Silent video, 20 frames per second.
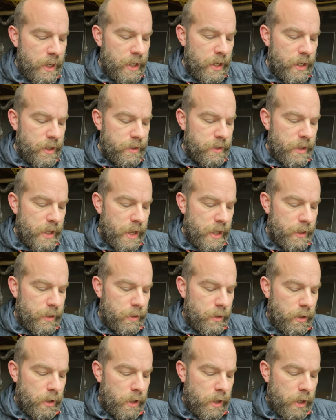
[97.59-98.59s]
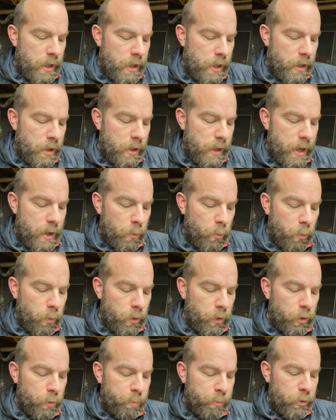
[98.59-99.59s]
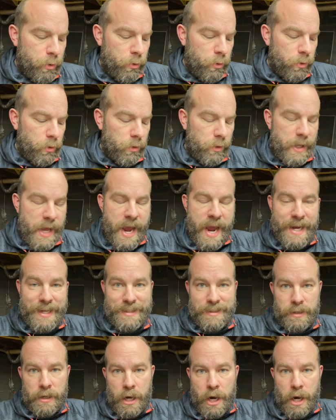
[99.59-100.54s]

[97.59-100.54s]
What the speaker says: and then a whirlpool at